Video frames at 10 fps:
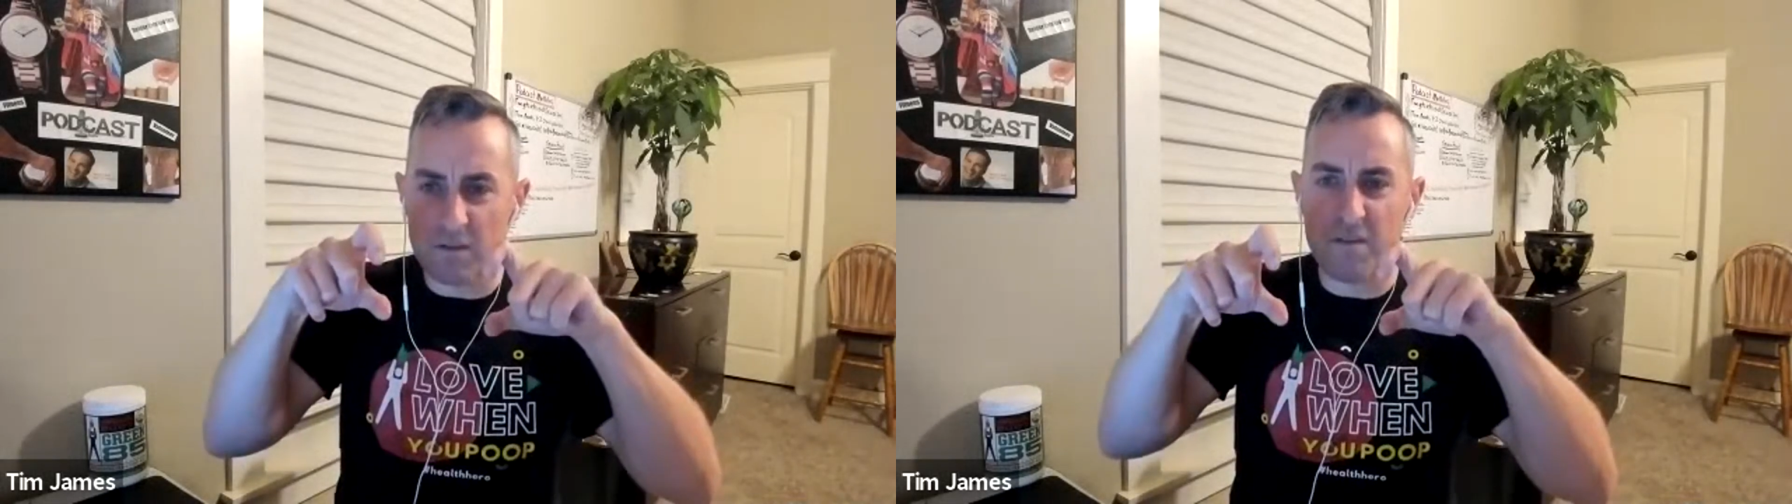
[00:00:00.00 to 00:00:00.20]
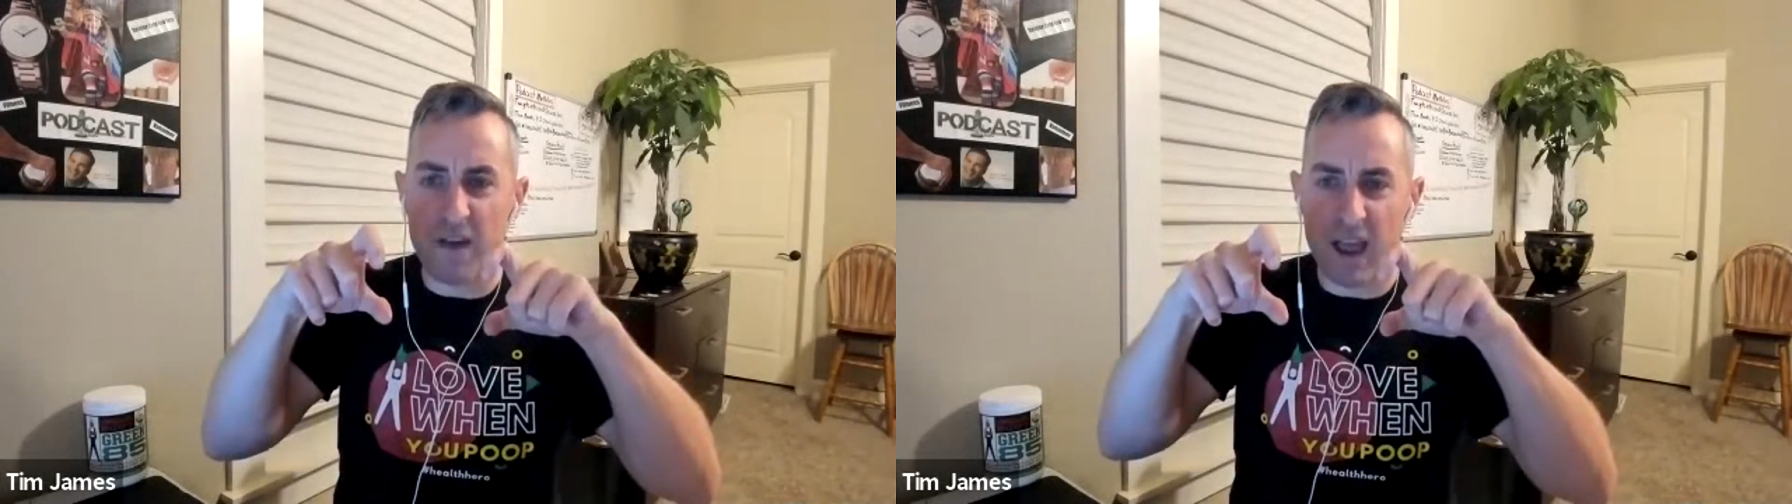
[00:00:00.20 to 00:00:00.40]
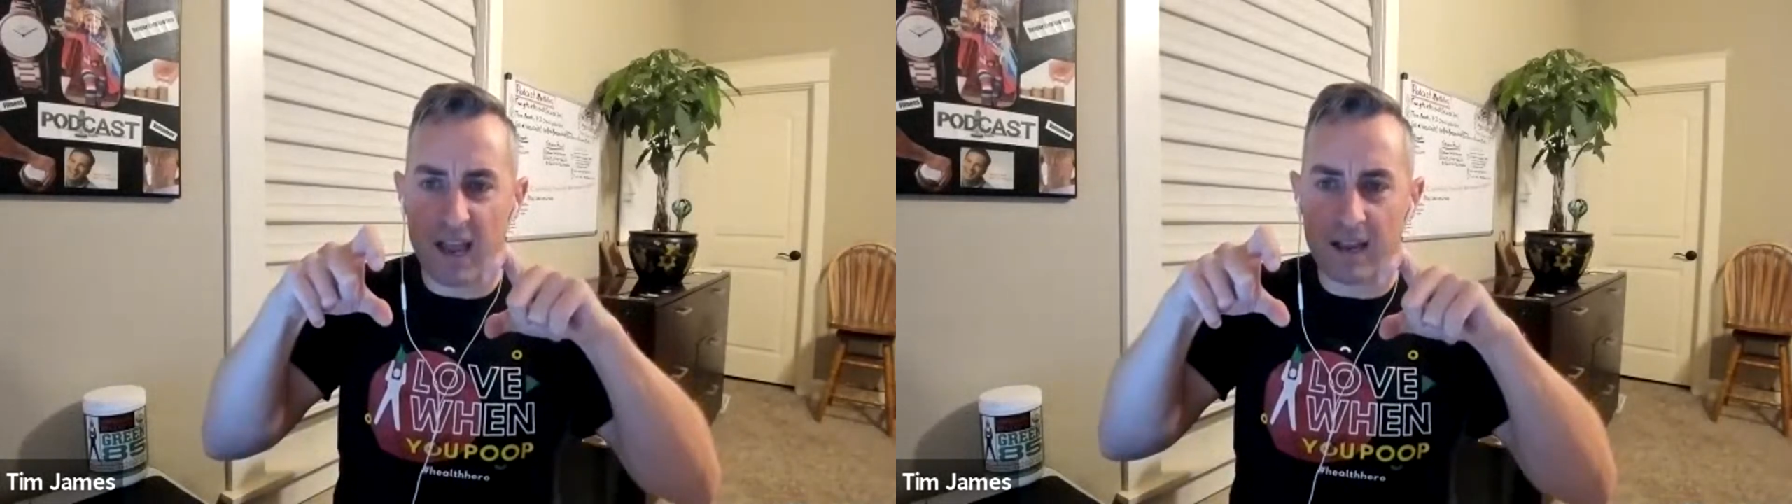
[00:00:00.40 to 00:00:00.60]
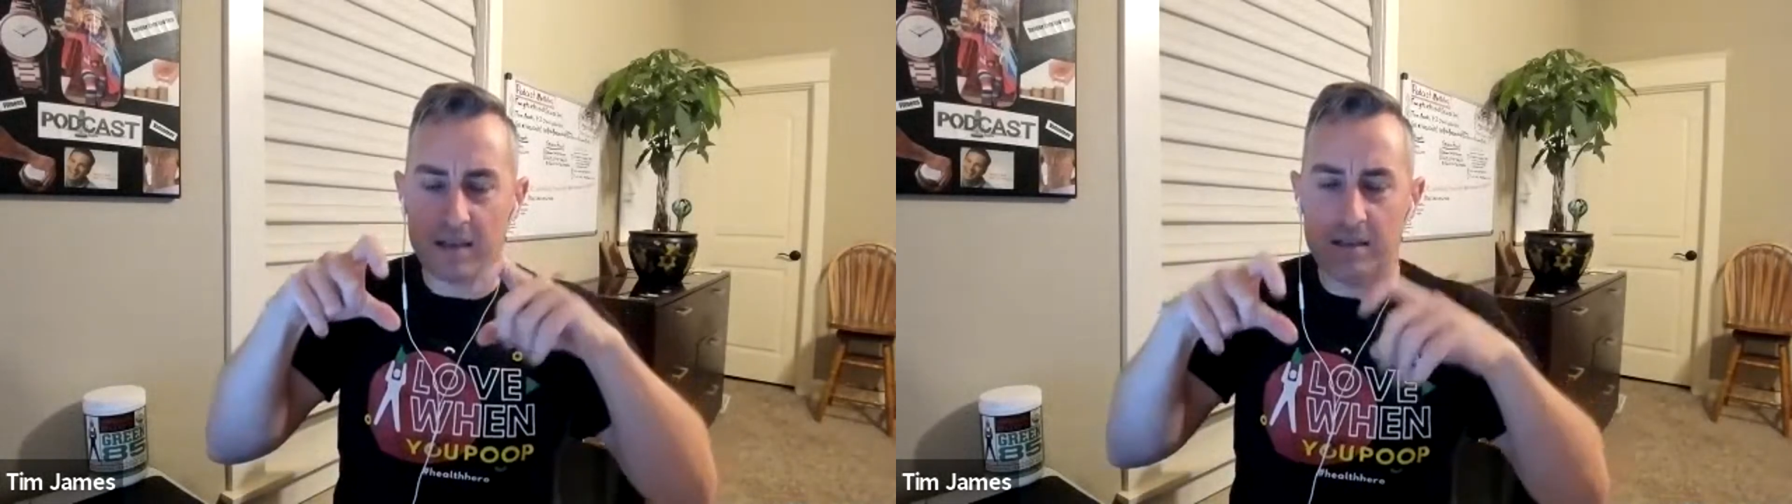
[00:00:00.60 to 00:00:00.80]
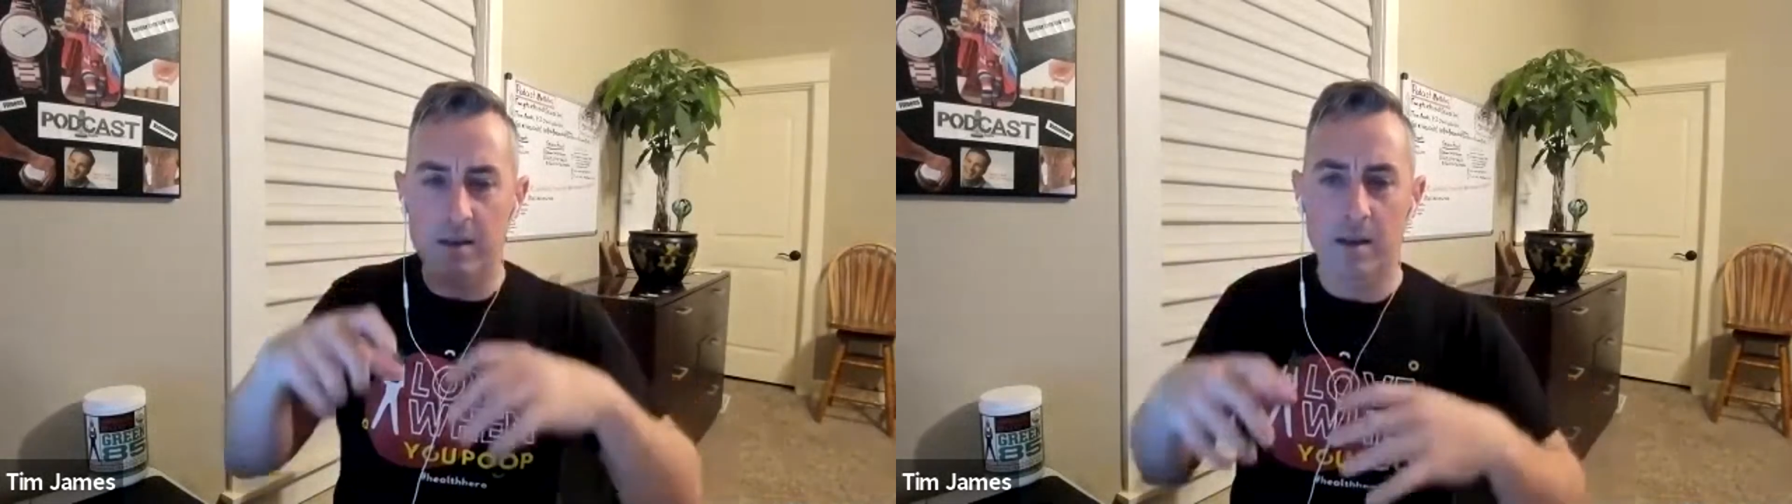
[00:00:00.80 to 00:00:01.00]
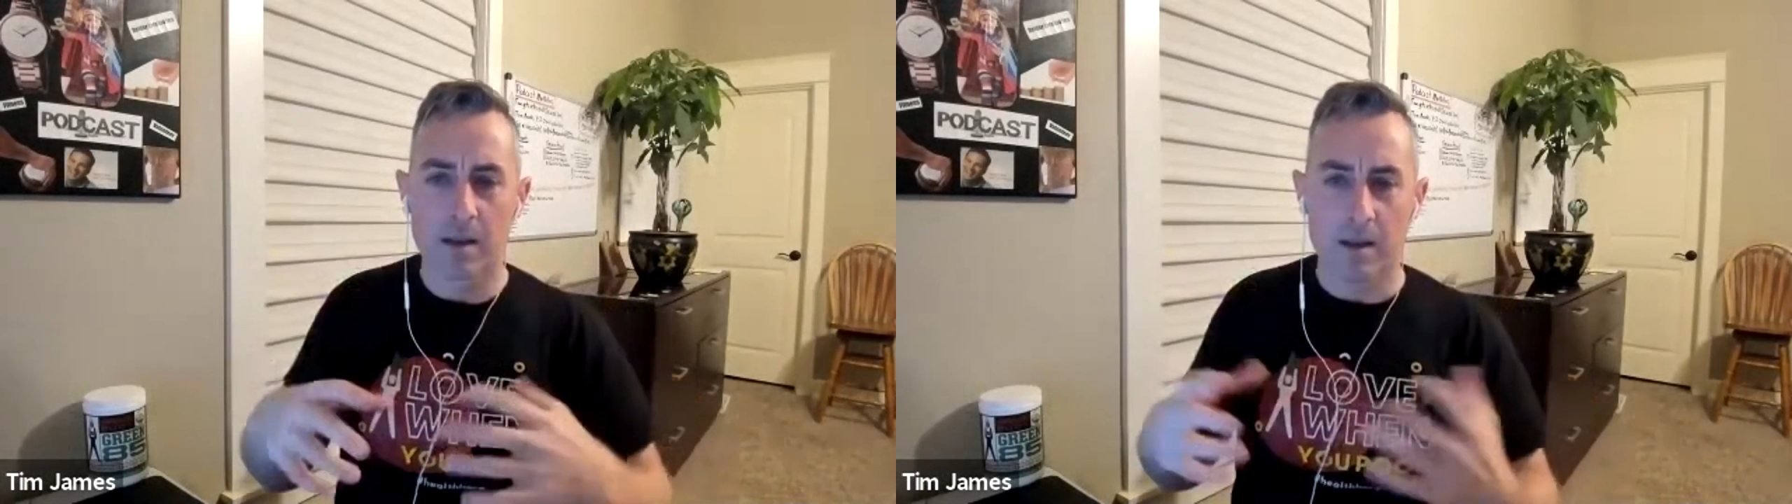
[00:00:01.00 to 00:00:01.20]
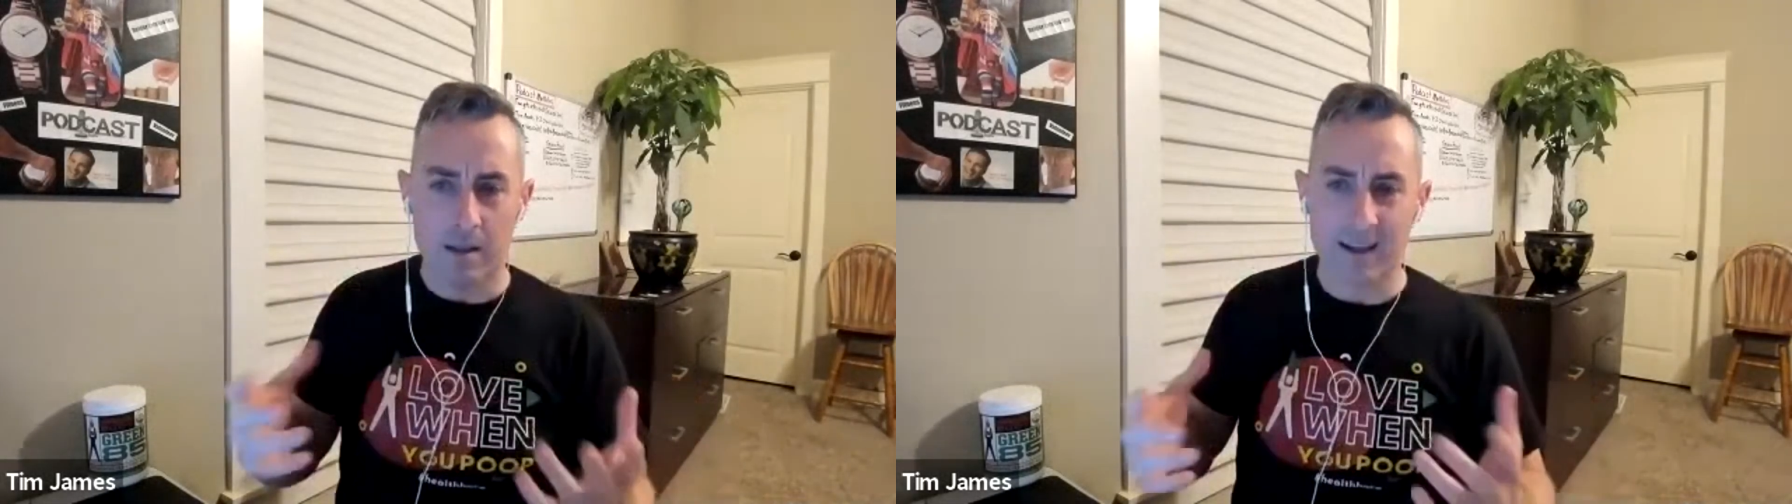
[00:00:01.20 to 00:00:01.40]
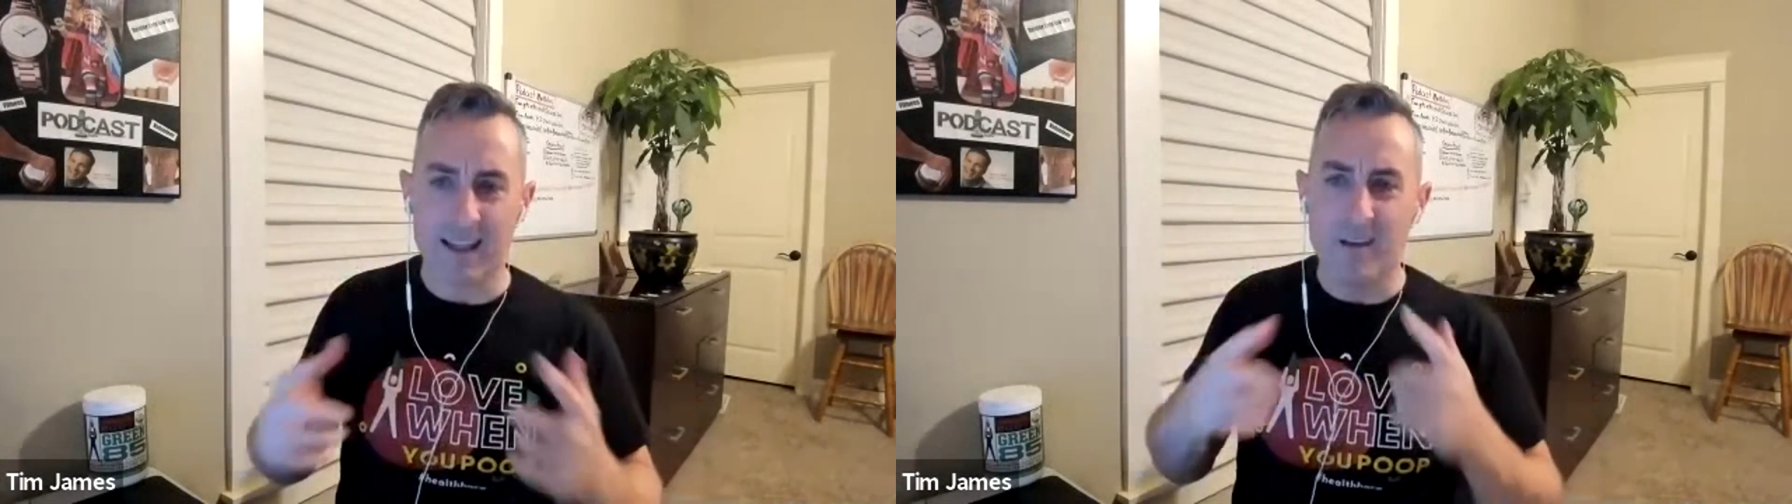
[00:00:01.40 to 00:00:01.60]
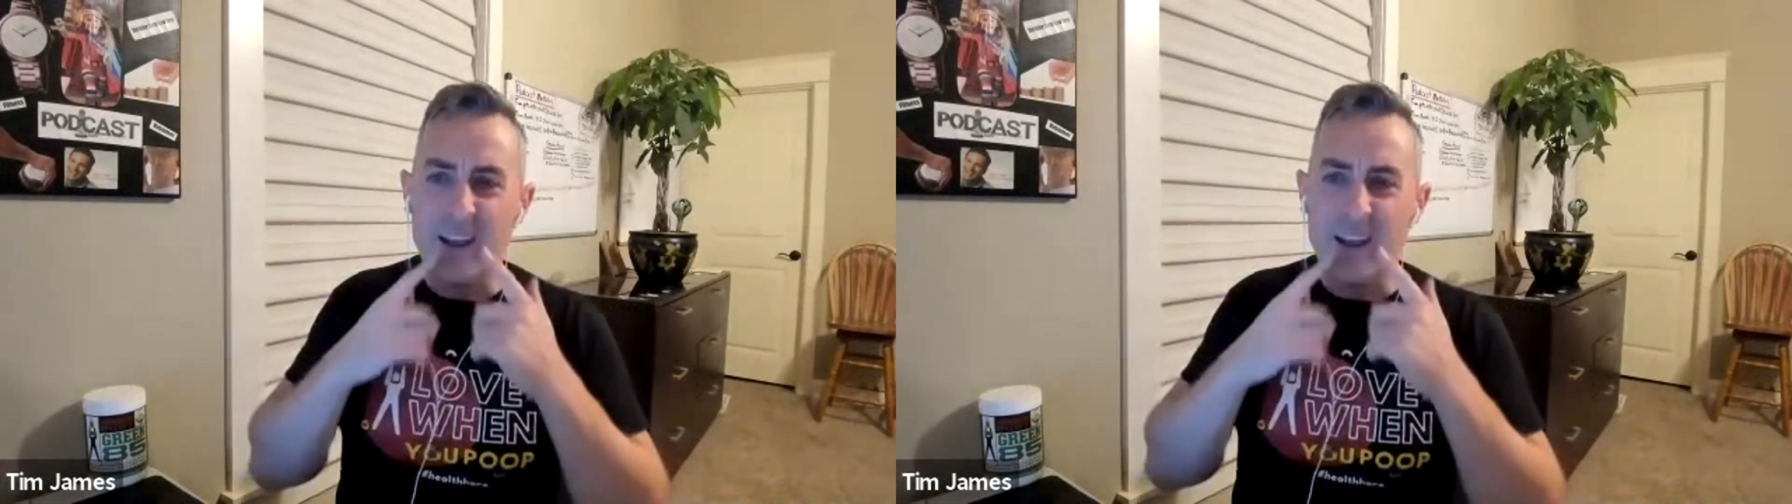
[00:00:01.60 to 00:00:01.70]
fangs like that.